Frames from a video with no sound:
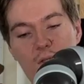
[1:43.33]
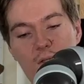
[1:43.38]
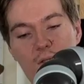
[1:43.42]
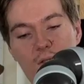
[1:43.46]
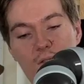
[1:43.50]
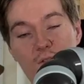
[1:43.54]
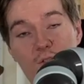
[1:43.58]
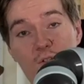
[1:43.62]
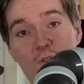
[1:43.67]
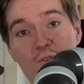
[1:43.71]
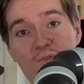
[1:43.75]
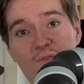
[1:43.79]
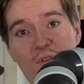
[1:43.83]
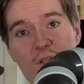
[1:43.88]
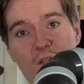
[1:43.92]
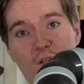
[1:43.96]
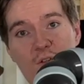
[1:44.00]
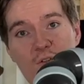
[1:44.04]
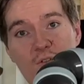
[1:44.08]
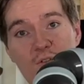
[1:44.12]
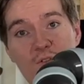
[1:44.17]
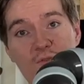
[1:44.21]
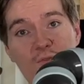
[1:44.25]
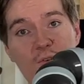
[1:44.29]
two
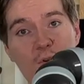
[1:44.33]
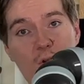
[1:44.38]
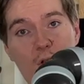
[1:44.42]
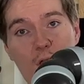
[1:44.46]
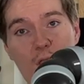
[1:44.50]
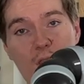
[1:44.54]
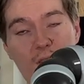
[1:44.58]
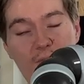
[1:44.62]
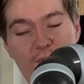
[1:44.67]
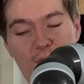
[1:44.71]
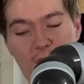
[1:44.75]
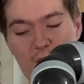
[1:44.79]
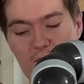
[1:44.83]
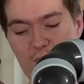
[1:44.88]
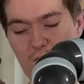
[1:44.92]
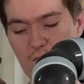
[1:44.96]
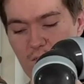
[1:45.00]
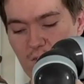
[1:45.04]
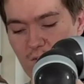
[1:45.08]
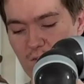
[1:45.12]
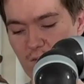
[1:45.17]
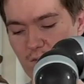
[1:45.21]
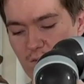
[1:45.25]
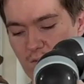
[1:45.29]
fingers for all of
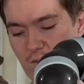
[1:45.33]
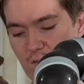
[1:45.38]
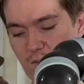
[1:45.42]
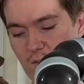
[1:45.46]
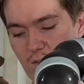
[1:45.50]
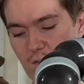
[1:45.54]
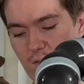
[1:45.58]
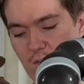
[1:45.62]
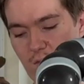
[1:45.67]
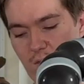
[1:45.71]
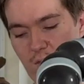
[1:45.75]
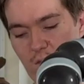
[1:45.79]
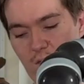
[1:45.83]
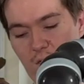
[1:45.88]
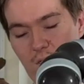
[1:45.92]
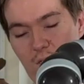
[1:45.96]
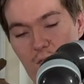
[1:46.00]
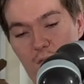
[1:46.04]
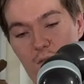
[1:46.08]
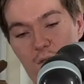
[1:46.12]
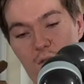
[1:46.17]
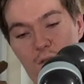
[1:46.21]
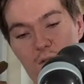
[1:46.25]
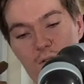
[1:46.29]
this.
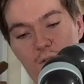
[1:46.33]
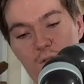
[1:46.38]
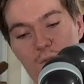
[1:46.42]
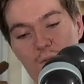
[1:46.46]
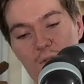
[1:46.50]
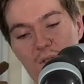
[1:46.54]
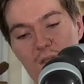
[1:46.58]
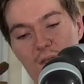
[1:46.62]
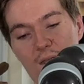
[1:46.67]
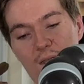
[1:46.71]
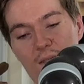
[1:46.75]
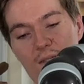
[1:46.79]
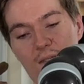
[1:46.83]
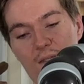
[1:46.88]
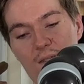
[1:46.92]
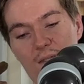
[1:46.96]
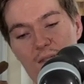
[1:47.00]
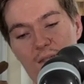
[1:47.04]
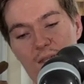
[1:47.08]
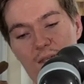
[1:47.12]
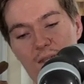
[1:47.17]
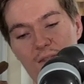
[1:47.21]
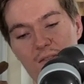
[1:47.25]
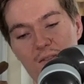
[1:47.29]
So again,
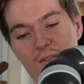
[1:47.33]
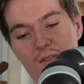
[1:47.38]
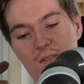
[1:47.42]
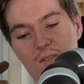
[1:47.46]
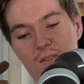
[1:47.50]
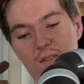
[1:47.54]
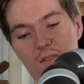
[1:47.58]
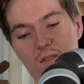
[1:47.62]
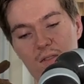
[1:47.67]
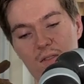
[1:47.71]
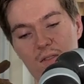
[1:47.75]
let's